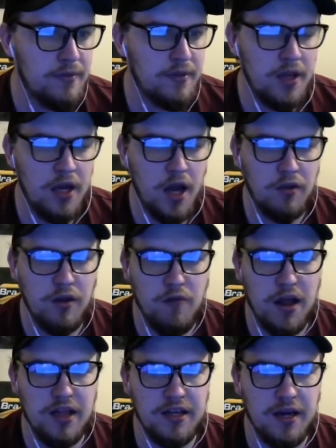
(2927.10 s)
They
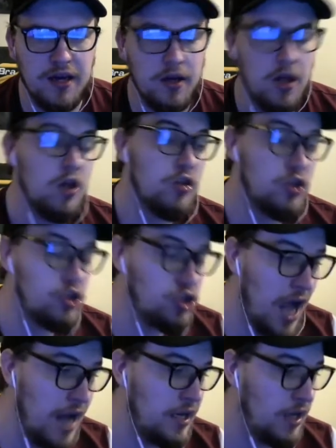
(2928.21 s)
really didn't. The
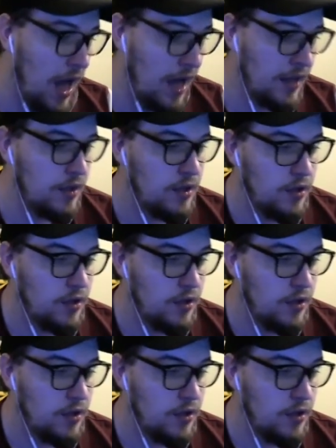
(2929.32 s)
shining light,